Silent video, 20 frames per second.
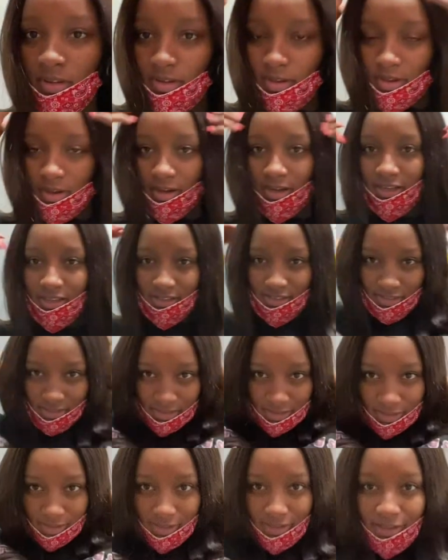guys
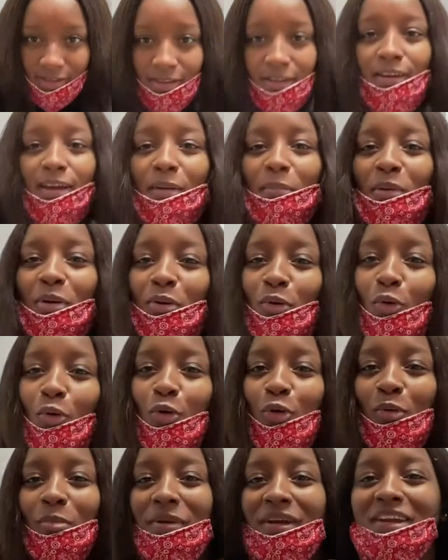I'm at,
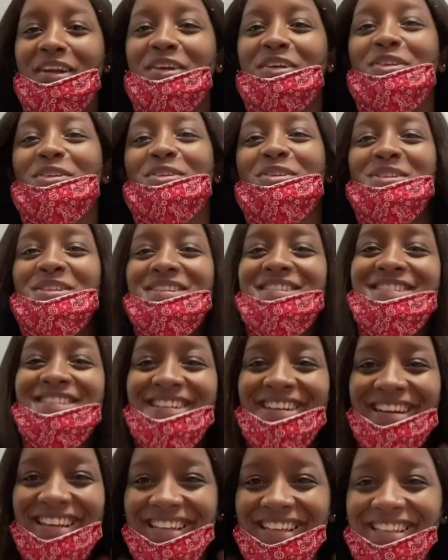oh my hair looks
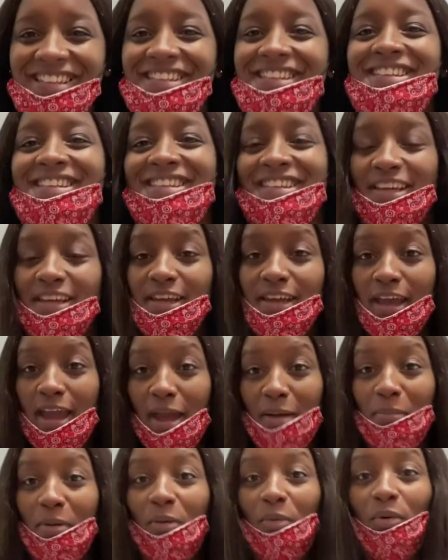nice
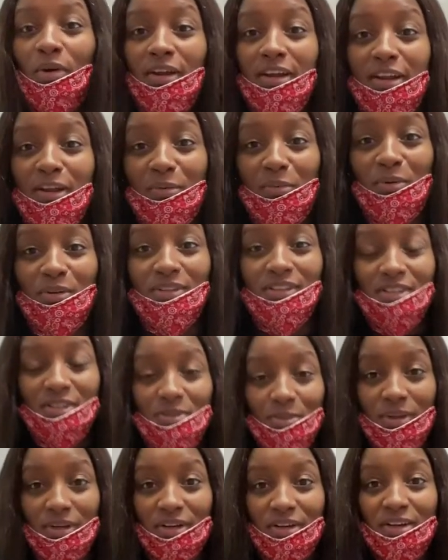I'm at work and I wore this
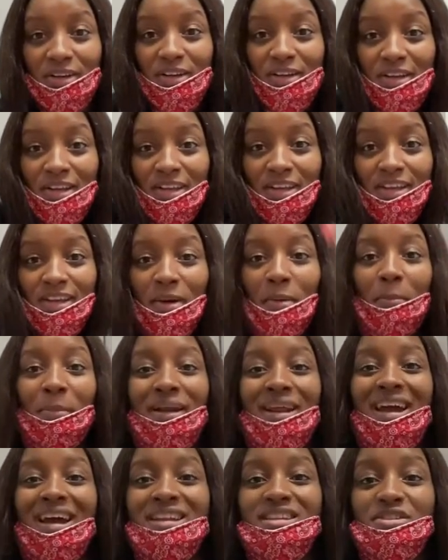sweater but it
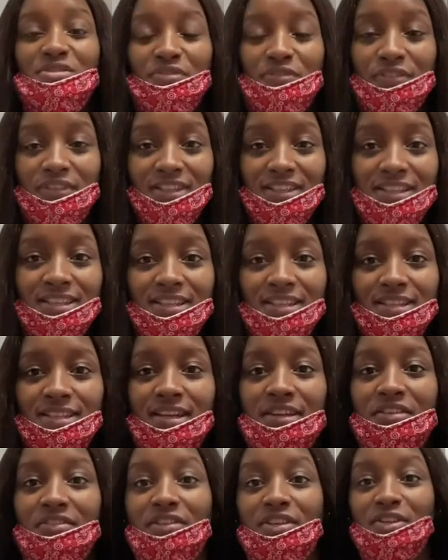has fleece inside
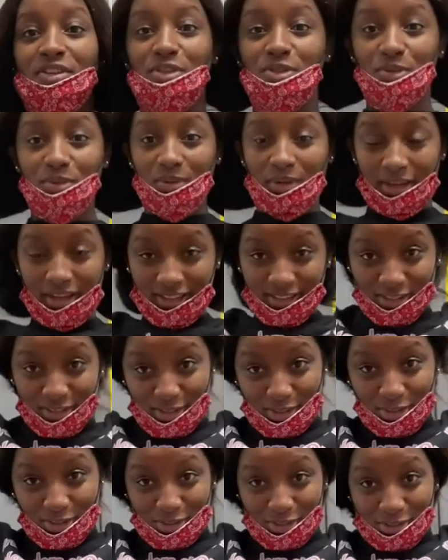of it so it's
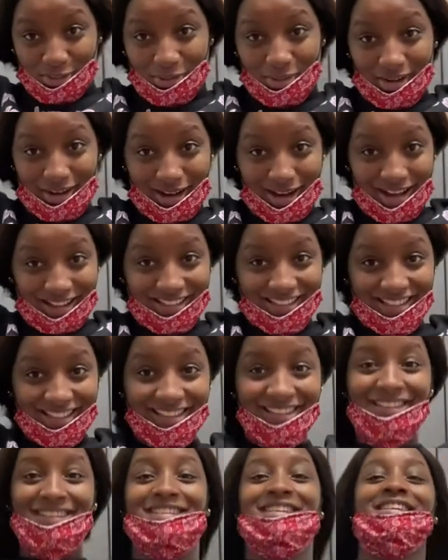so hot
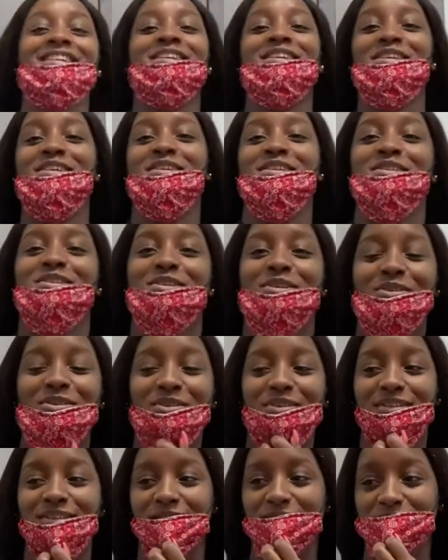so
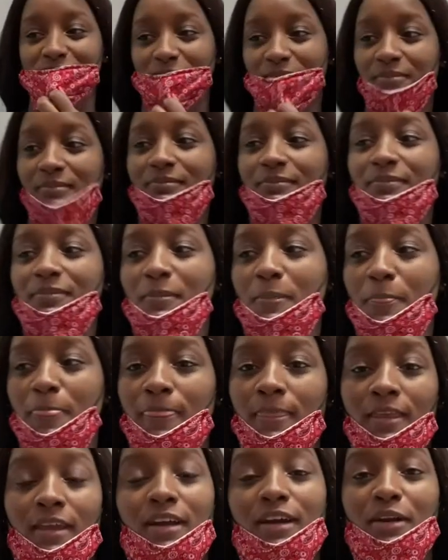
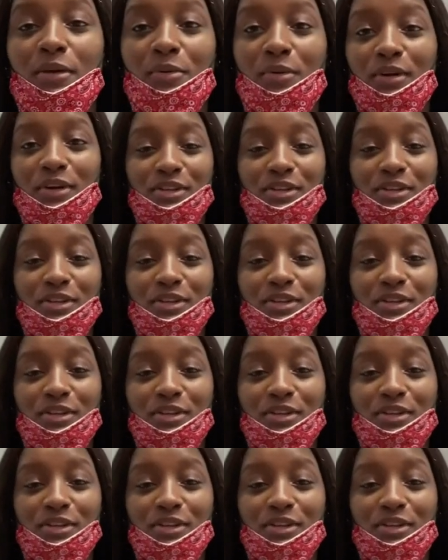got a work